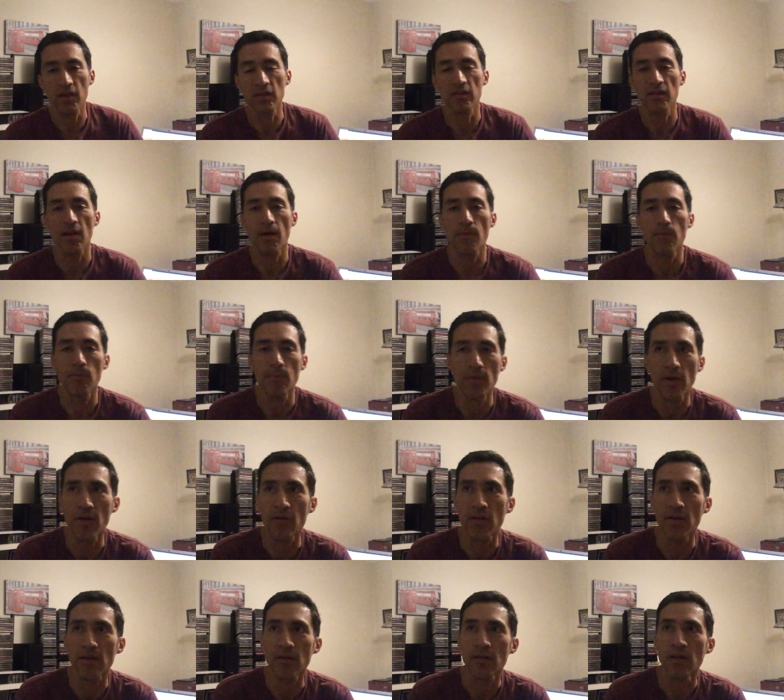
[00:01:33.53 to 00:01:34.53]
is a
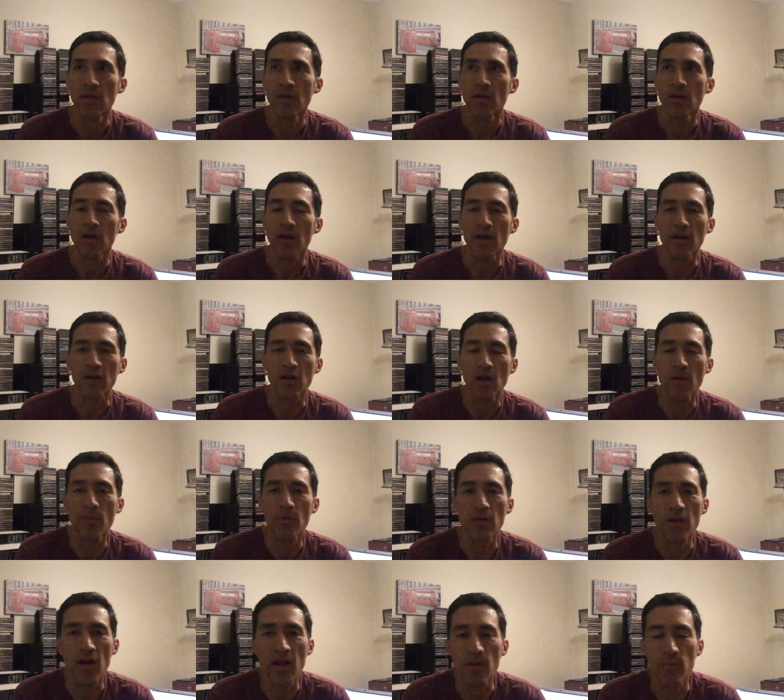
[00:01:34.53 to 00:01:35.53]
very a
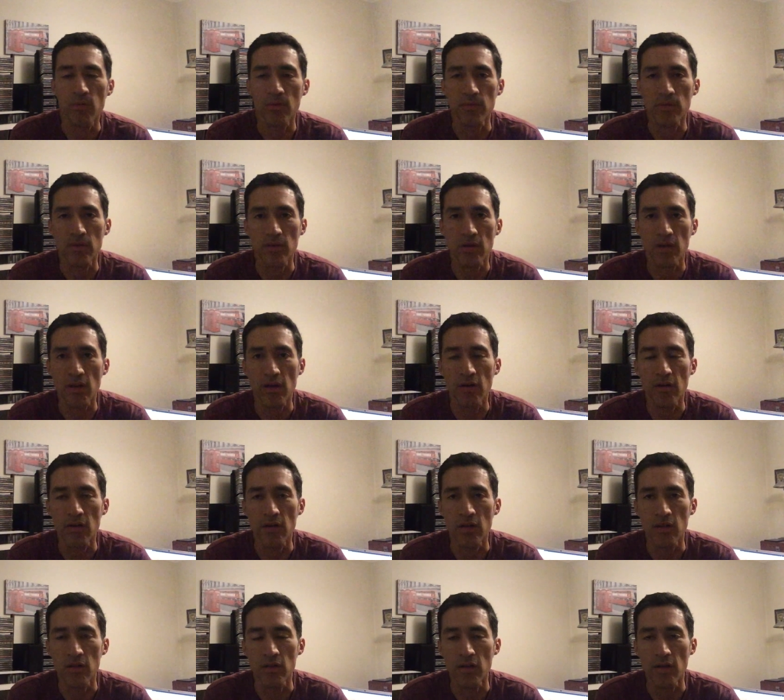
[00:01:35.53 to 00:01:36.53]
common album here
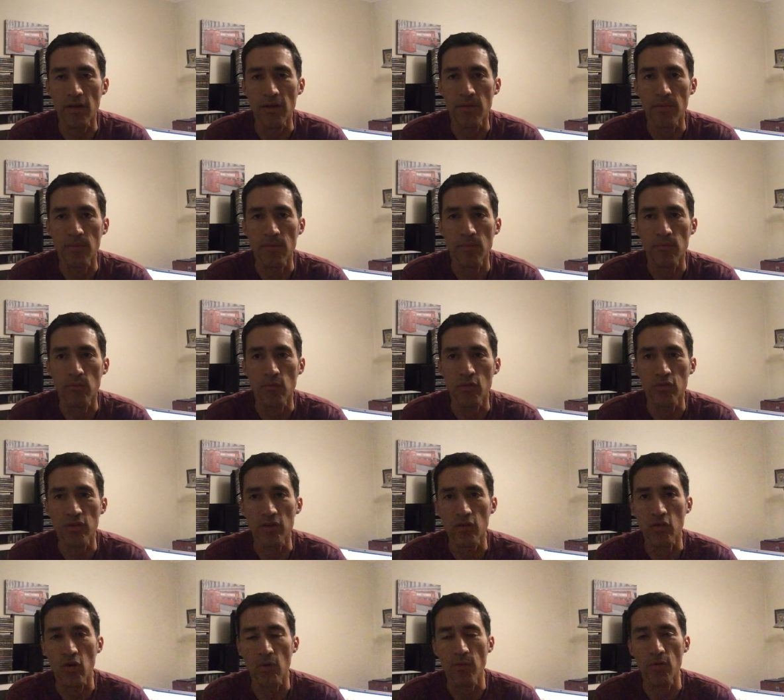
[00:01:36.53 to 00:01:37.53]
in the
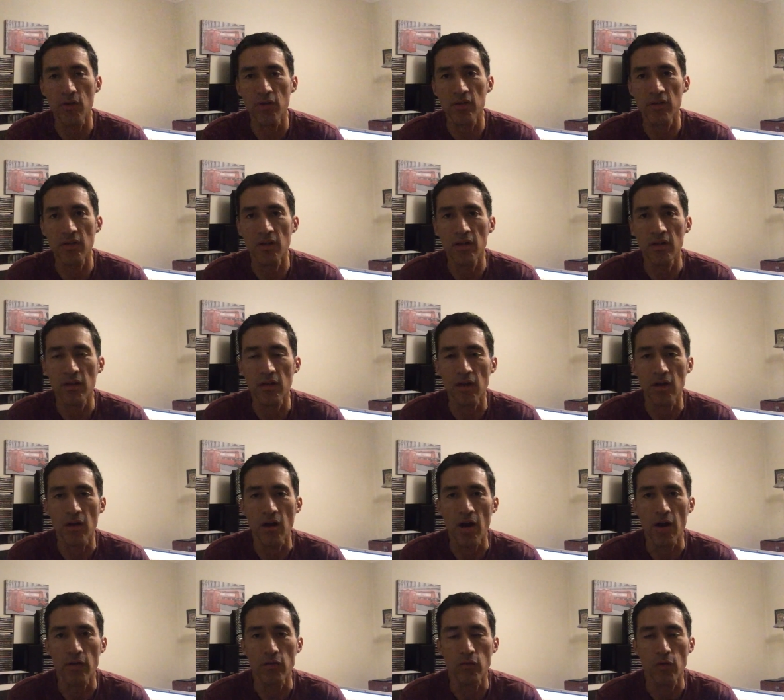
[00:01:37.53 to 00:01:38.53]
music community, in the
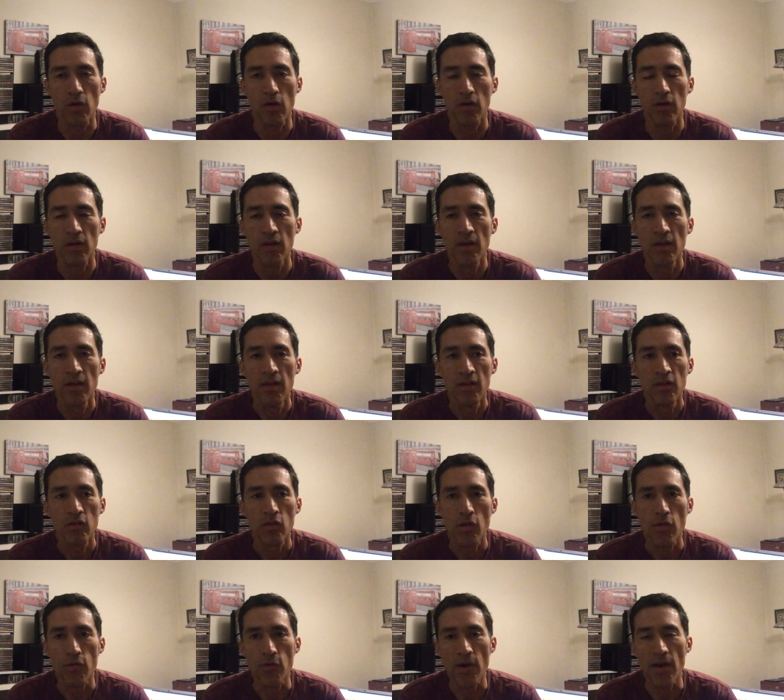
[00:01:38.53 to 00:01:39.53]
hard rock,
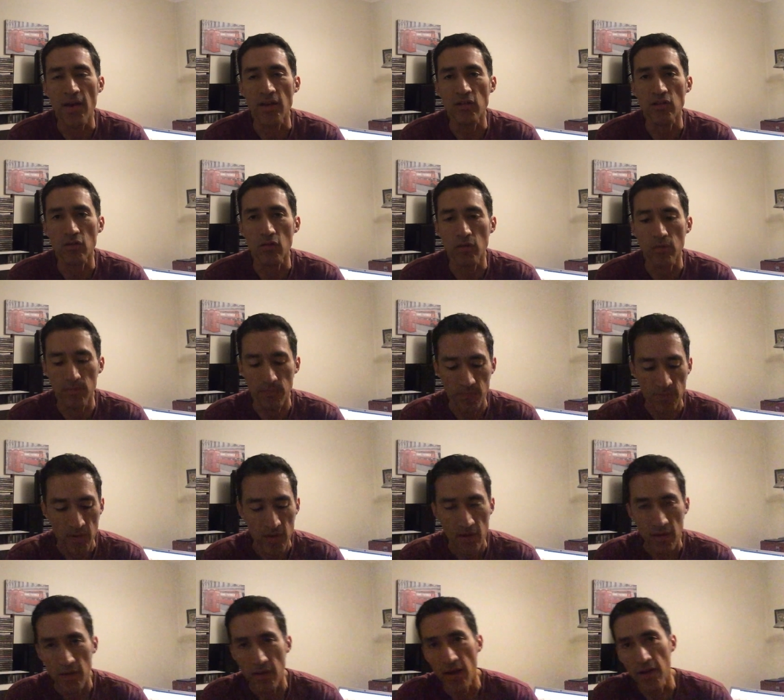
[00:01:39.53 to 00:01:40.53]
thrash,
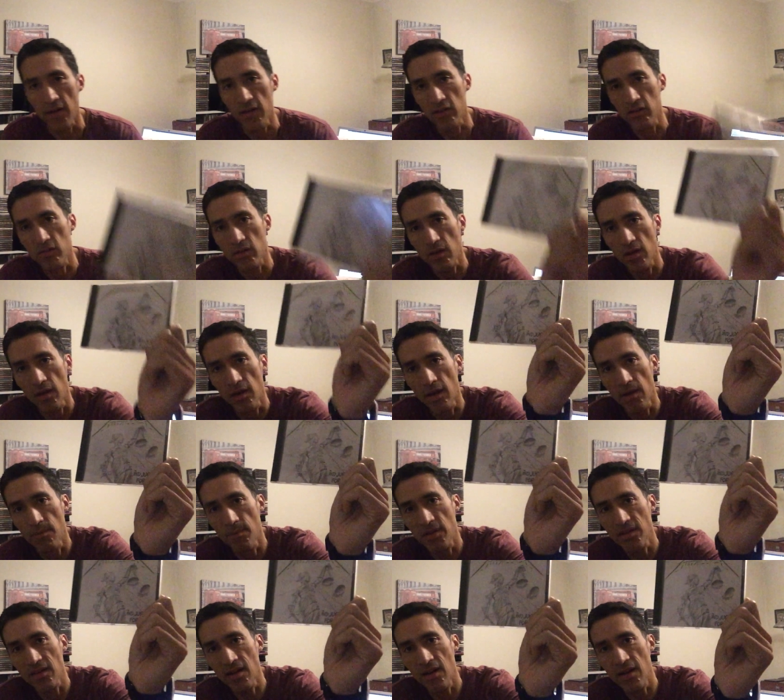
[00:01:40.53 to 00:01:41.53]
and it's uh,
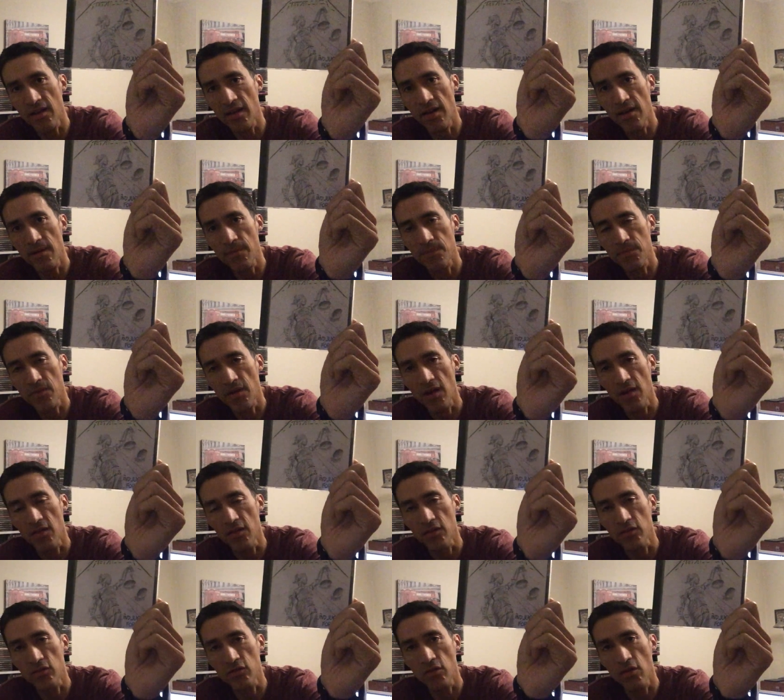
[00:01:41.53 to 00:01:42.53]
Metallica and
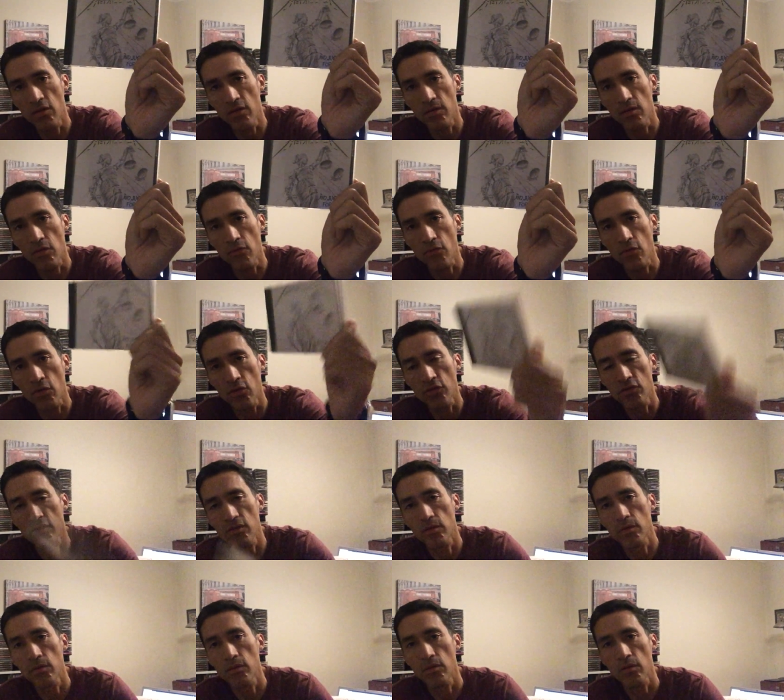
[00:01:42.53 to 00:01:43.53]
their song, of
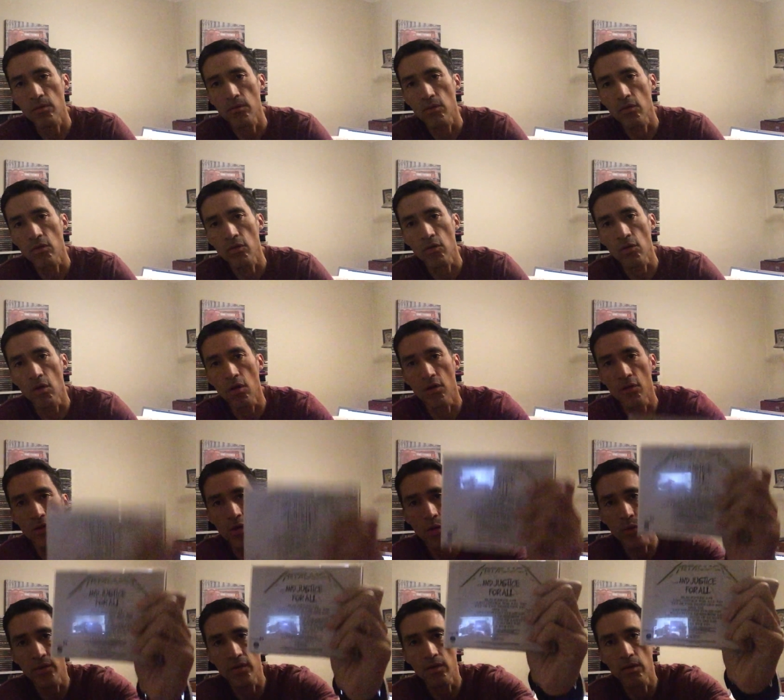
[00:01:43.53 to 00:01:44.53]
course, you all
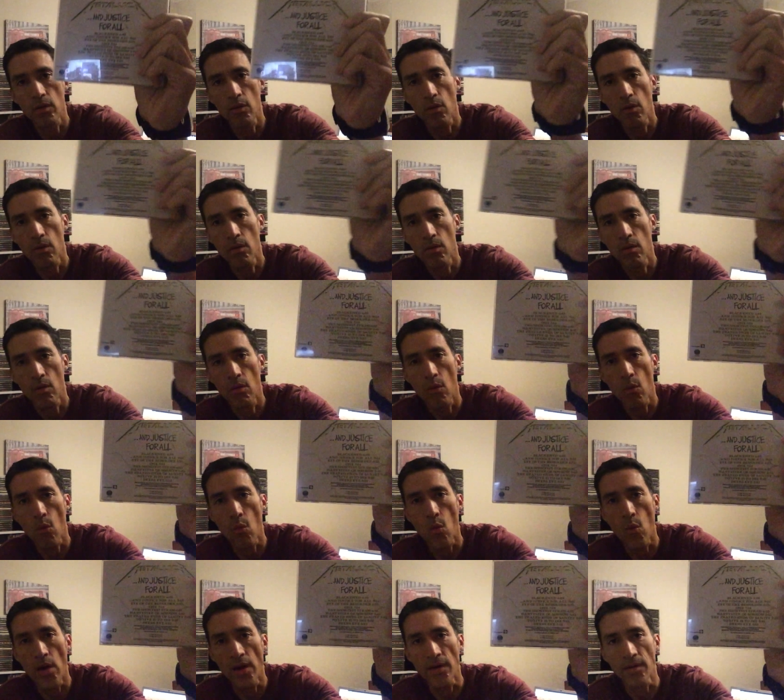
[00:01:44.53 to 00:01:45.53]
know it,
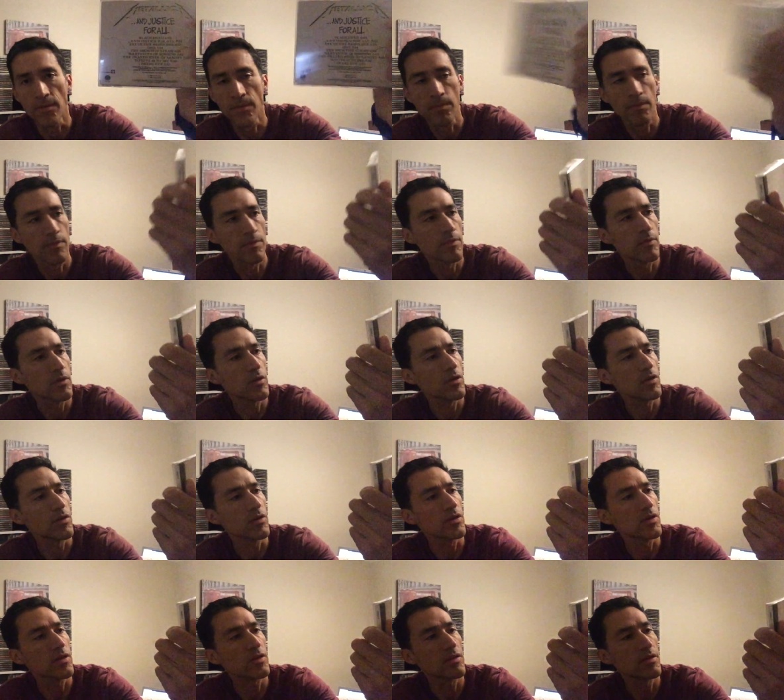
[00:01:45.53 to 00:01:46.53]
One. There
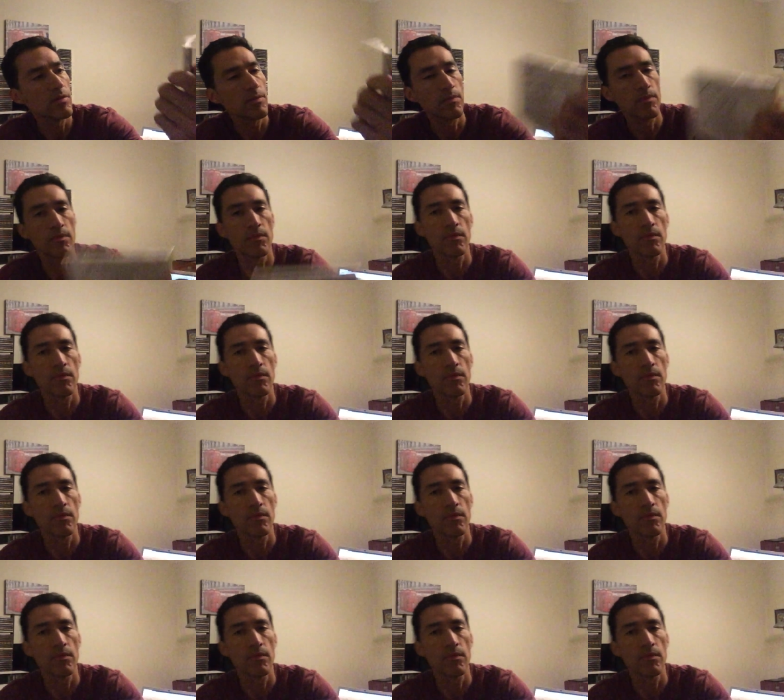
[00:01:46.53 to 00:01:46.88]
it is,